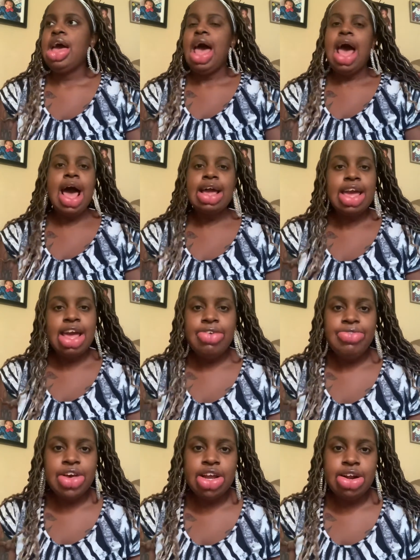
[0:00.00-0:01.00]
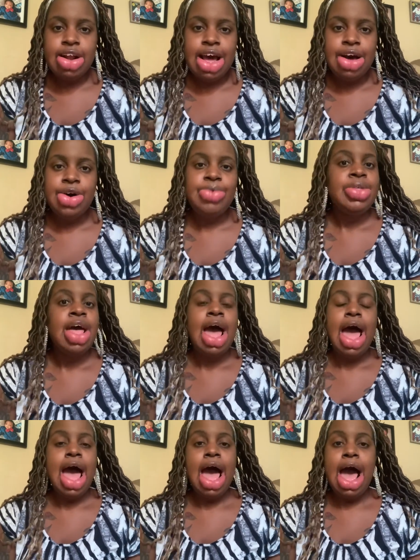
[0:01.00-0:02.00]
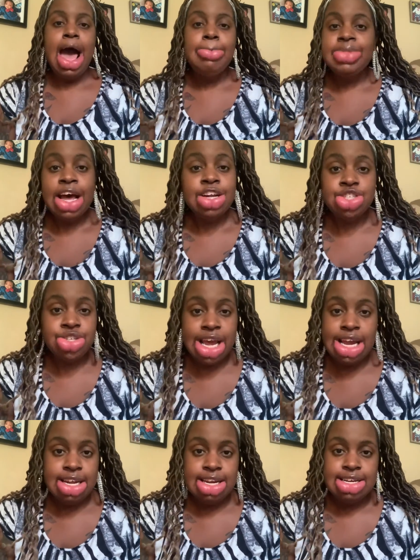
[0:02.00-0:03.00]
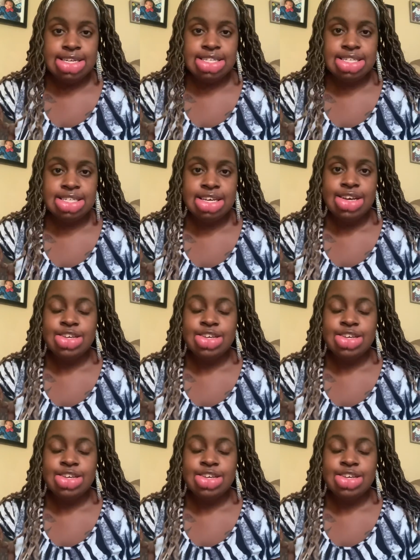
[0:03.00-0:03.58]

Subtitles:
I can't figure it out. I'm not trained in this.